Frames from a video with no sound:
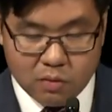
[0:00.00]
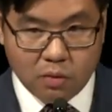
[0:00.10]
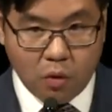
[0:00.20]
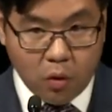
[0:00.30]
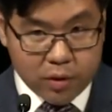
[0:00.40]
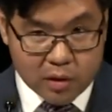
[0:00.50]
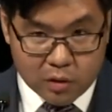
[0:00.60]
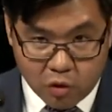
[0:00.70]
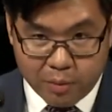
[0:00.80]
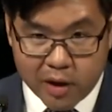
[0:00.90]
All that the
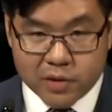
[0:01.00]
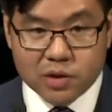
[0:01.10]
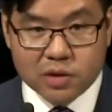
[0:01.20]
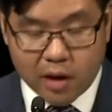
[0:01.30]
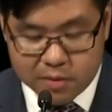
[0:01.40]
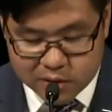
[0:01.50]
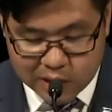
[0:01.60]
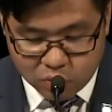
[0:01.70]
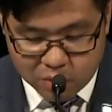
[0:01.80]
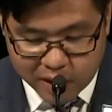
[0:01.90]
law means is that
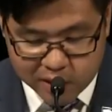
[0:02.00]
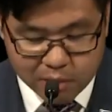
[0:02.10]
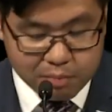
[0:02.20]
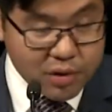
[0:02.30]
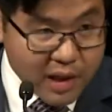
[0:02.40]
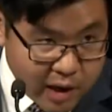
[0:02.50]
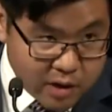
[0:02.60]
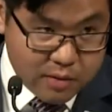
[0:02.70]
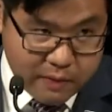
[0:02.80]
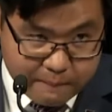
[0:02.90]
someone may
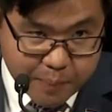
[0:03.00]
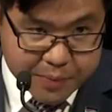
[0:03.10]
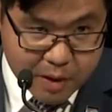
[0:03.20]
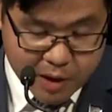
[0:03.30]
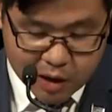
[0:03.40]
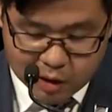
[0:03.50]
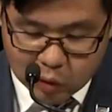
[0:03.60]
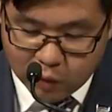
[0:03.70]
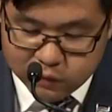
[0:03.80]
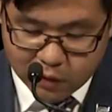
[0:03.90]
complain about
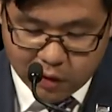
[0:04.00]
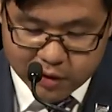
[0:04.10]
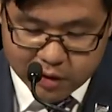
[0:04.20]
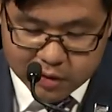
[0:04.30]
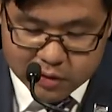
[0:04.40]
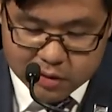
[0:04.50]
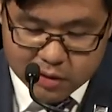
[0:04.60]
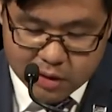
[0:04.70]
unlawful conduct,